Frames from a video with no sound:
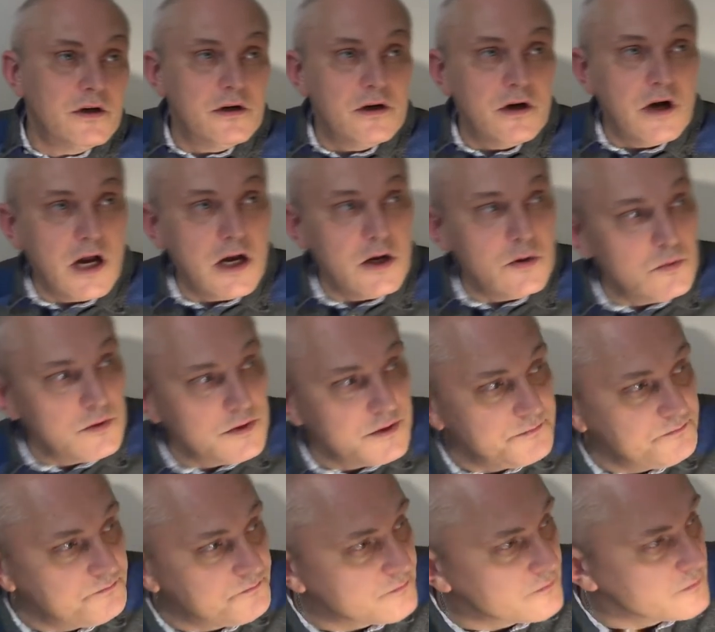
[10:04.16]

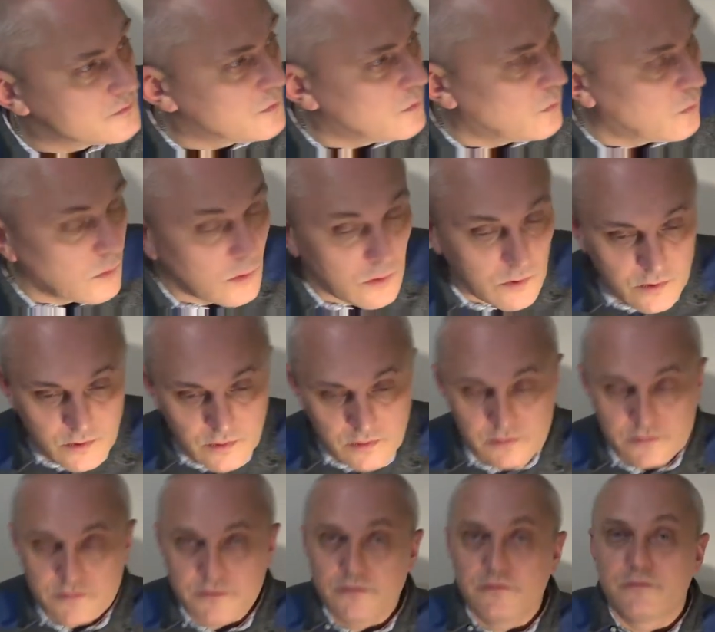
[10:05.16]
our
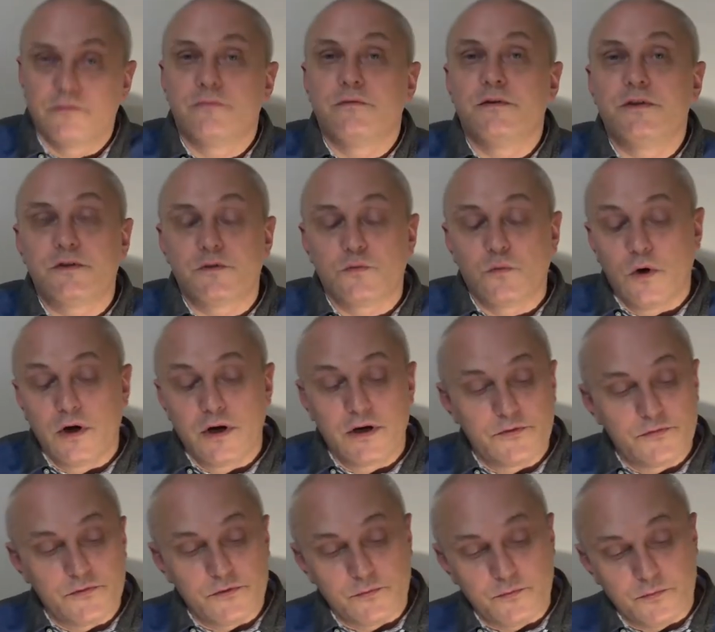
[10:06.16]
world, this
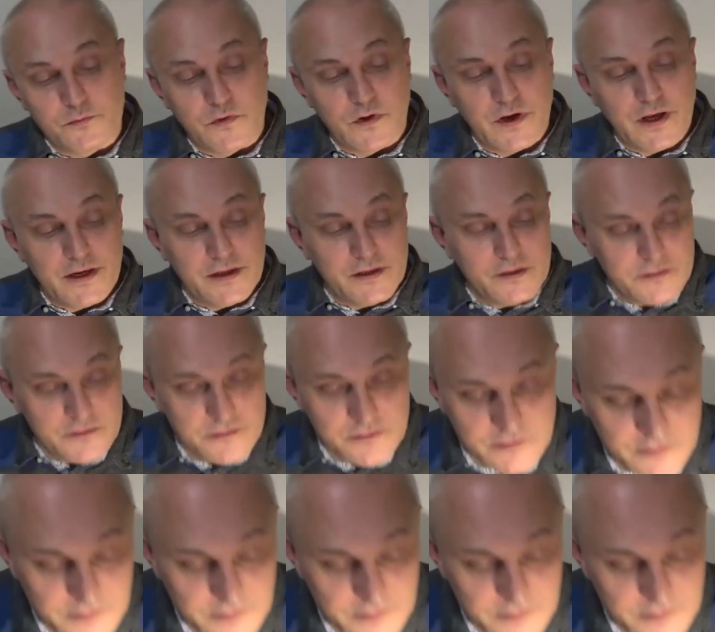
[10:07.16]
wonderful planet,